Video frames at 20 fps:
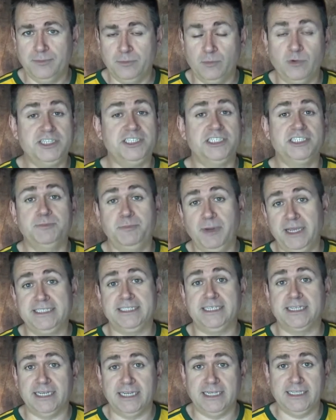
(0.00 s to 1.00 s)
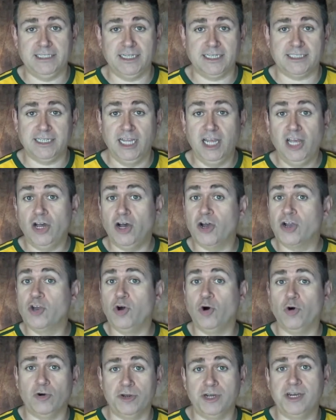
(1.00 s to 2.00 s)
which is basically just a
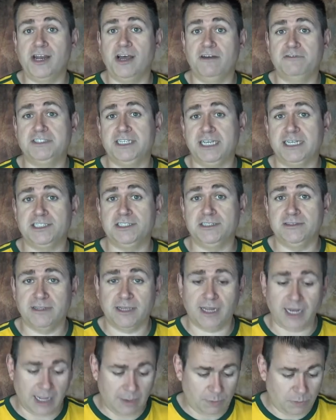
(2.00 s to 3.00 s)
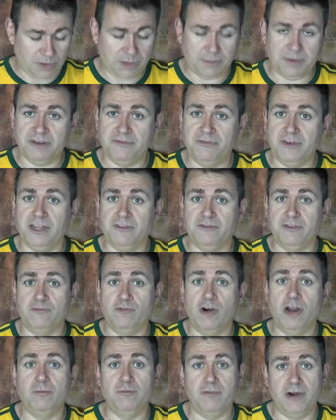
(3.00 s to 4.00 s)
cornered off section of the club with a bit of velvet
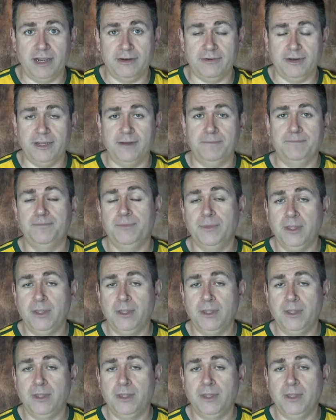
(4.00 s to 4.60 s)
rope round it.